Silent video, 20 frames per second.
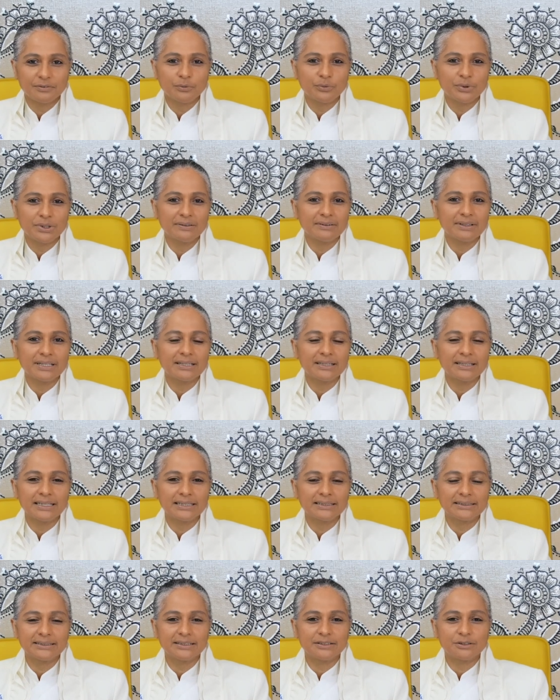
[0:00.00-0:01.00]
one of the
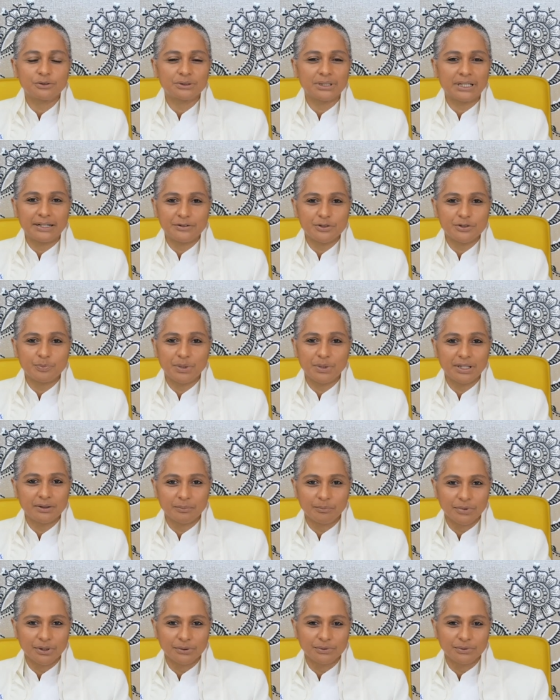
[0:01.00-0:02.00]
things that drives me
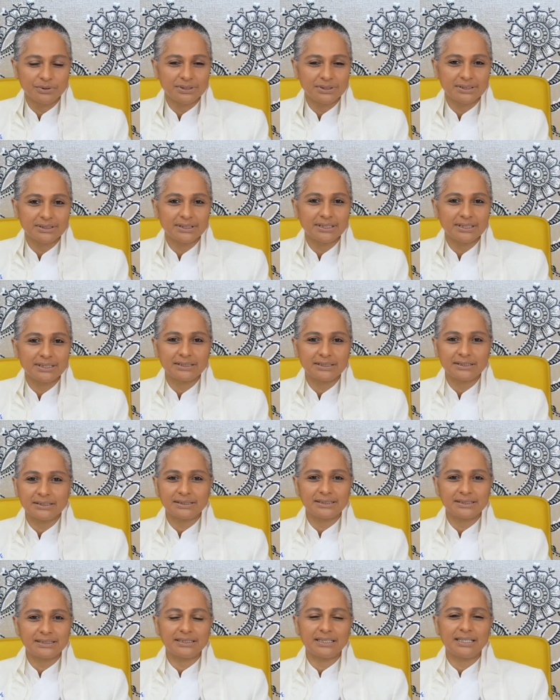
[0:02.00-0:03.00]
the most is
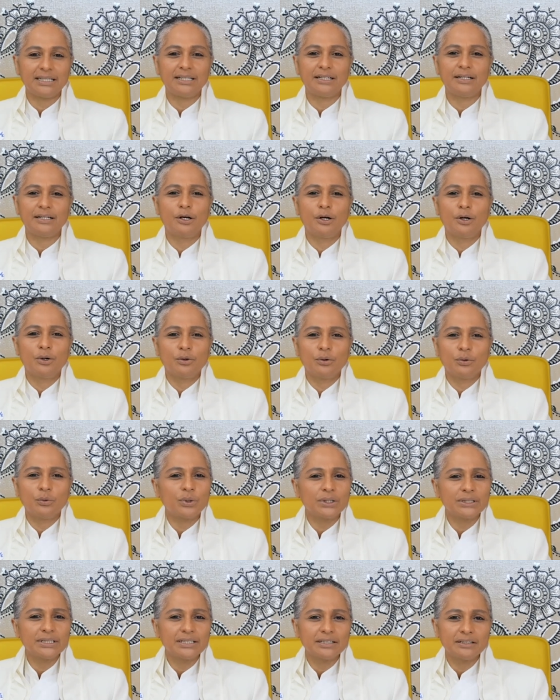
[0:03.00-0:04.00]
to see
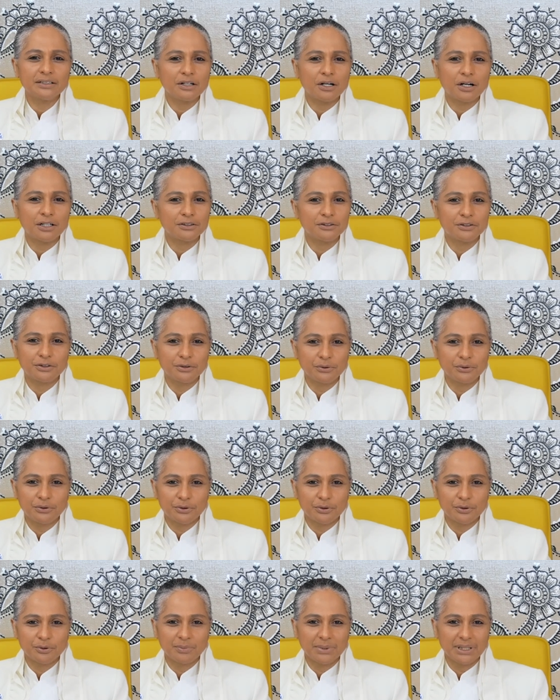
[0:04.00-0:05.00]
what can God do
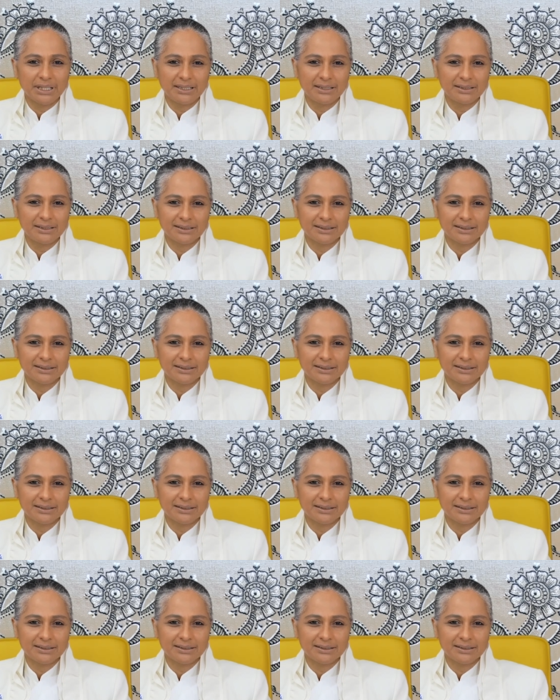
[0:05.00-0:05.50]
through me.